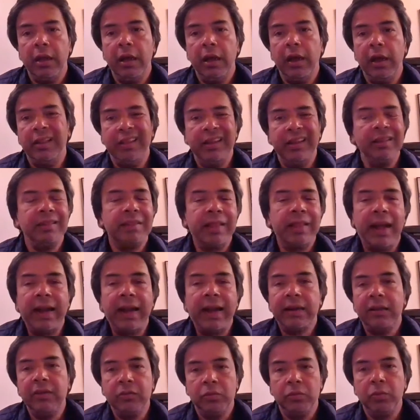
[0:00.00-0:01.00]
I think that
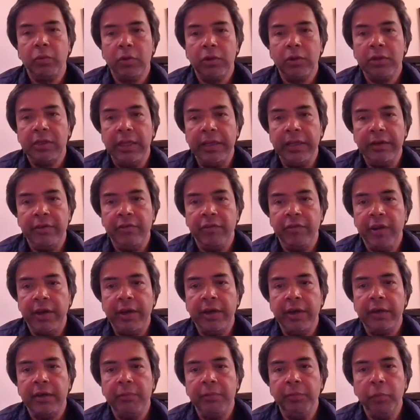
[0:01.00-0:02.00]
is what they
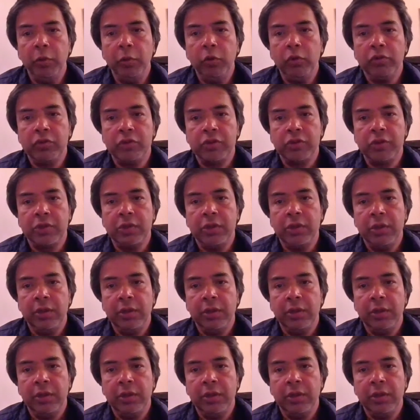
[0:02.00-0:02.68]
dreaded most,